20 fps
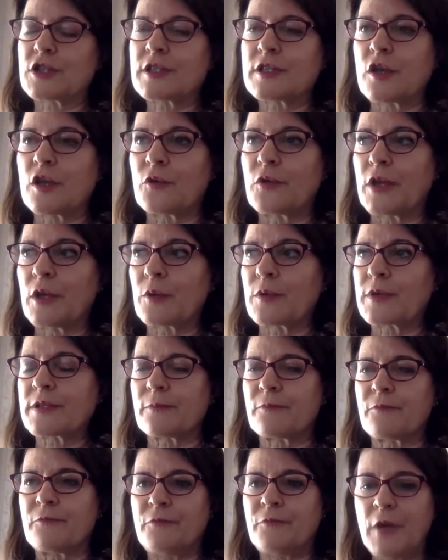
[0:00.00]
So there was
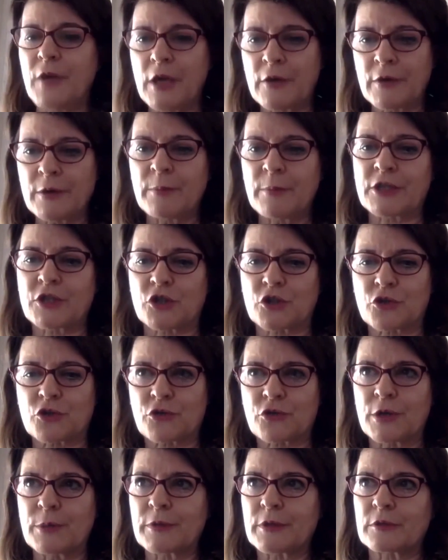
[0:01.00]
very much a
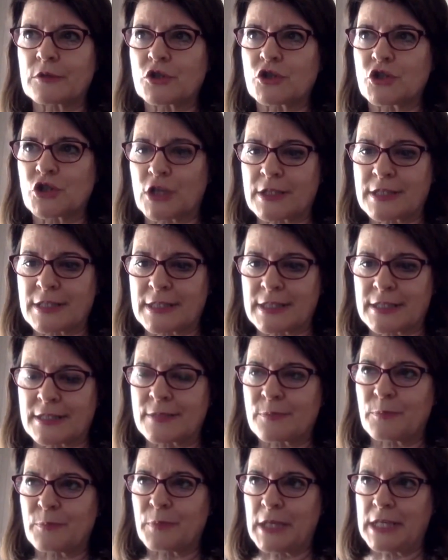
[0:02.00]
criminal
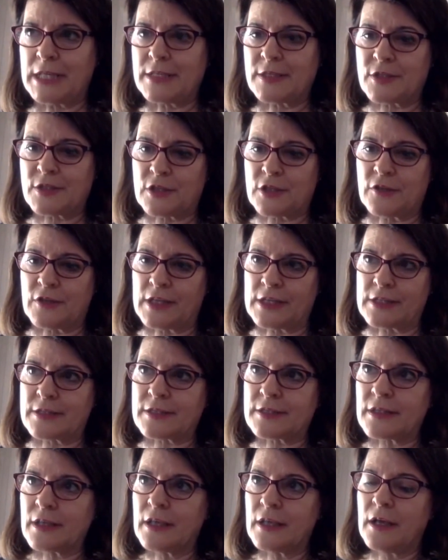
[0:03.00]
justice piece to
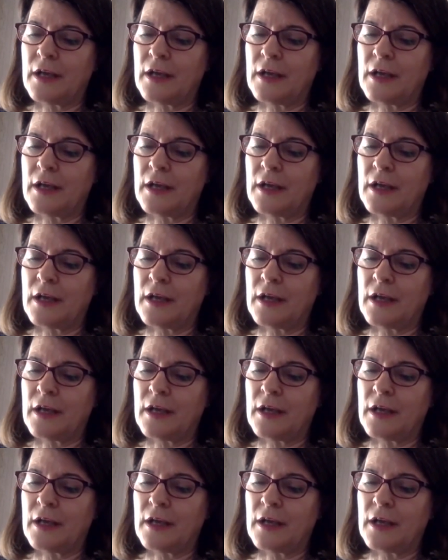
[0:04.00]
this